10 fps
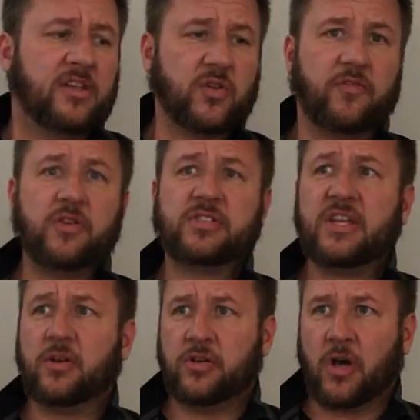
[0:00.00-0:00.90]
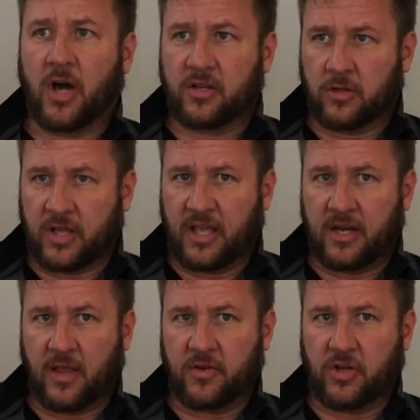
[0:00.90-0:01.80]
So if you see your dog looking
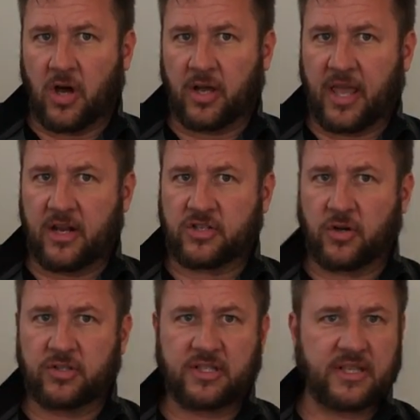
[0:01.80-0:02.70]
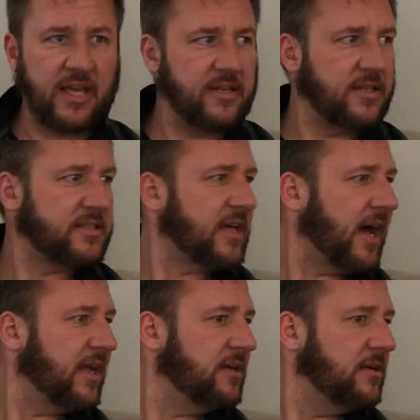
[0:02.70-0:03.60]
at another dog and it turns its head to the
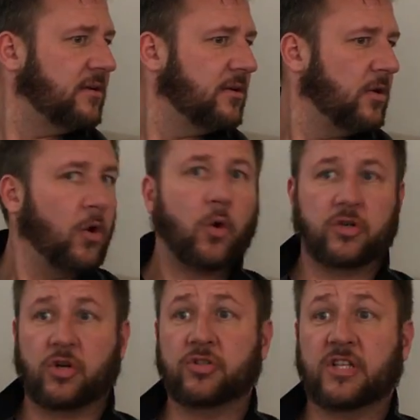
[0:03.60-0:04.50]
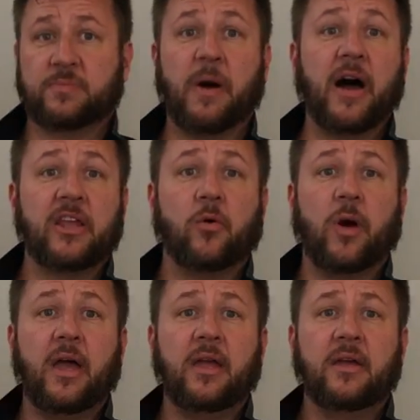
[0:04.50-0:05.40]
side, or turns its body
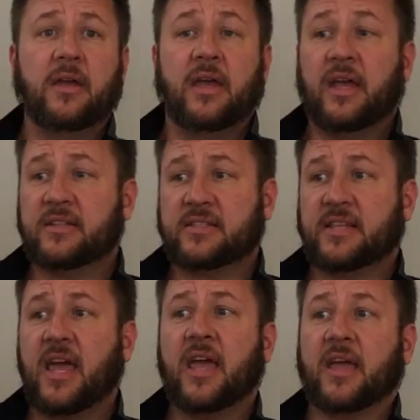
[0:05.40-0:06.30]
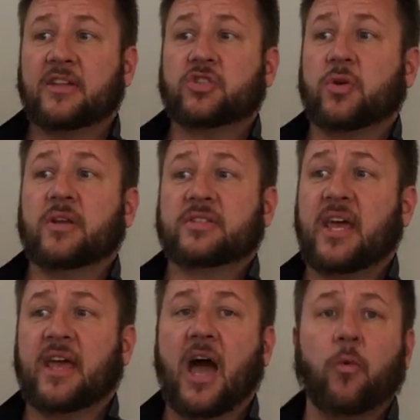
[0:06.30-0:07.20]
away, it's saying it's tr-
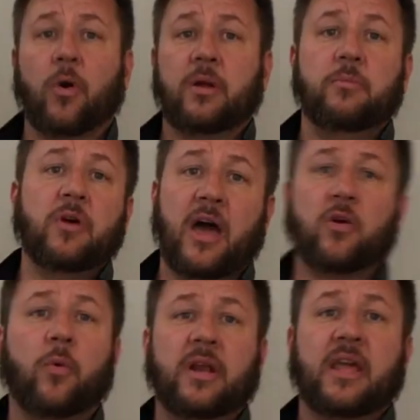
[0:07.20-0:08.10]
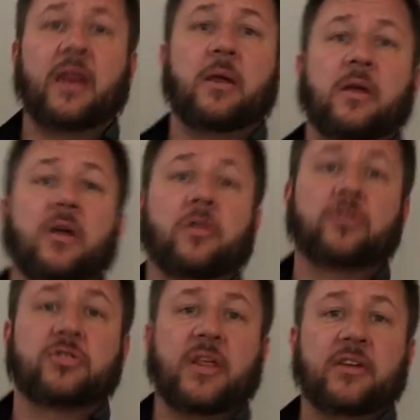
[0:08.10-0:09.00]
saying I want to move. I don't want to get any
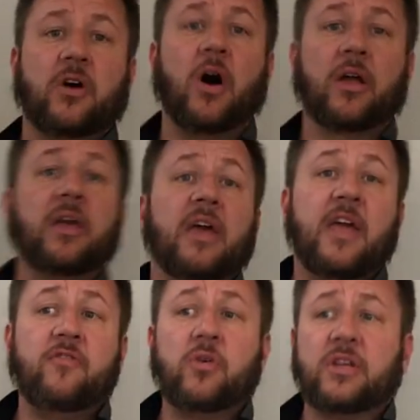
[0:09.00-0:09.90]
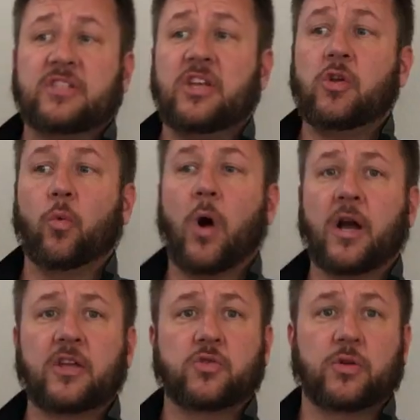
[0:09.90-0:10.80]
closer to that dog. If you continue
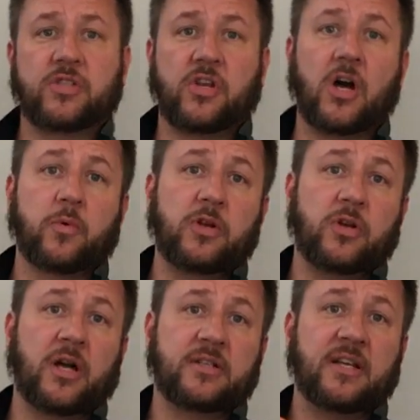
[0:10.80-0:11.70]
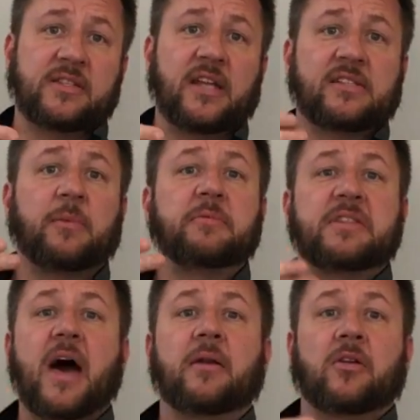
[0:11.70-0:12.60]
walking towards the dog when your dog does that, sometimes
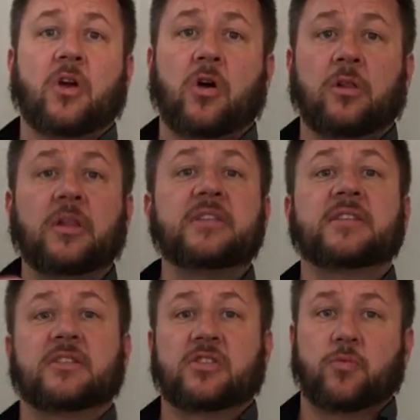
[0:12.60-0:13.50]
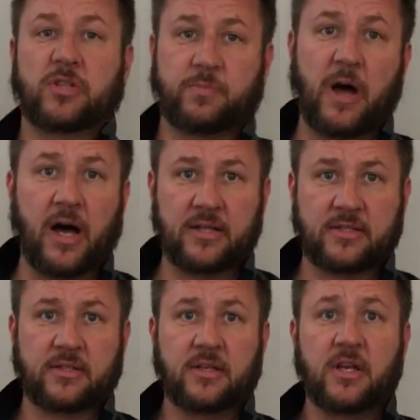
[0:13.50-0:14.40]
that elicits the
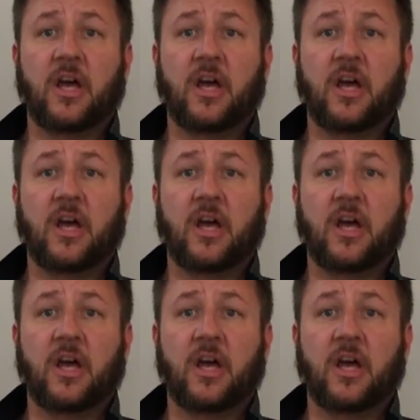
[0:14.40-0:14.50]
response.